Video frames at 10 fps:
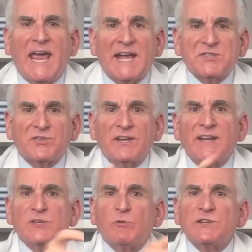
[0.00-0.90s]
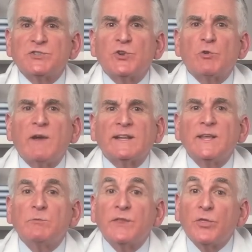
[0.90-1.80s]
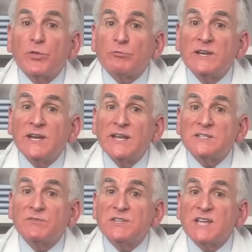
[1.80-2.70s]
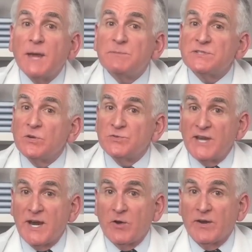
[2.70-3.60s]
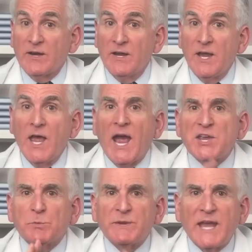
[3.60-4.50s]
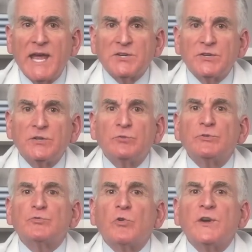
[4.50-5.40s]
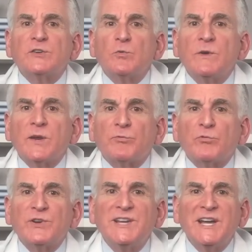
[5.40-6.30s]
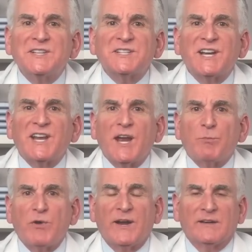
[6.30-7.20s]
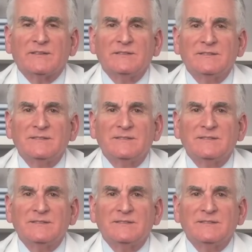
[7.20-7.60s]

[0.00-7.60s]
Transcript: Answer today's question correctly within three days of this episode's airing, and you'll be entered into a drawing to win a free skincare product.